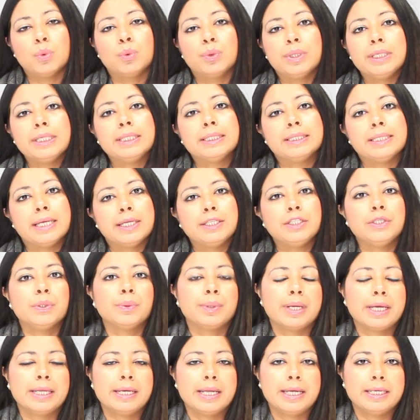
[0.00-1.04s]
only then you
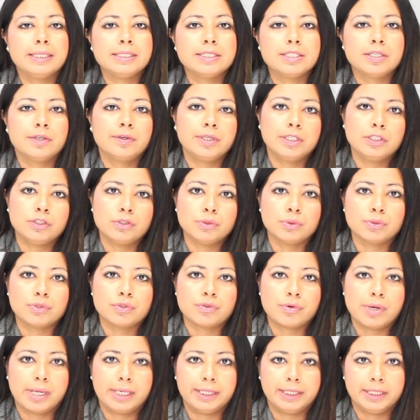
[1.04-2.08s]
can enter into
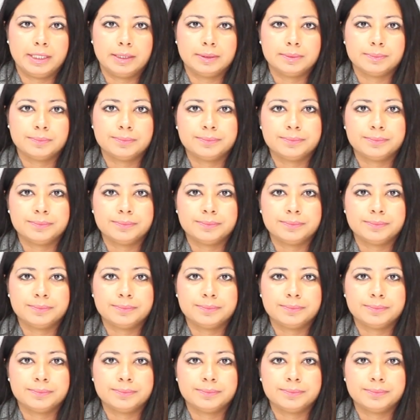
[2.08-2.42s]
Australia.